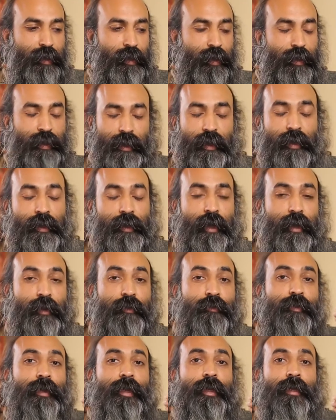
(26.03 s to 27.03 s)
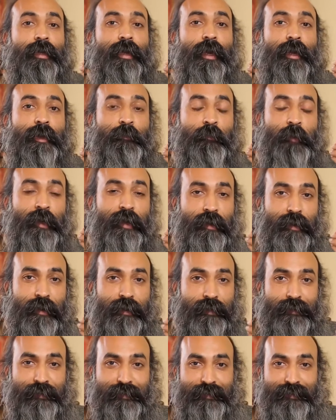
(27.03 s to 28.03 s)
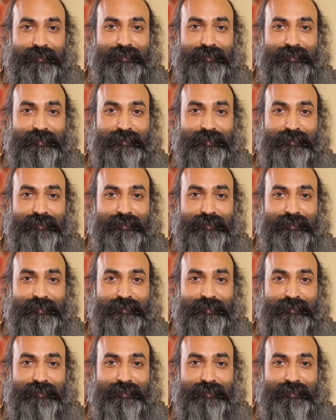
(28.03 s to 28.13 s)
I it, it really hit me hard.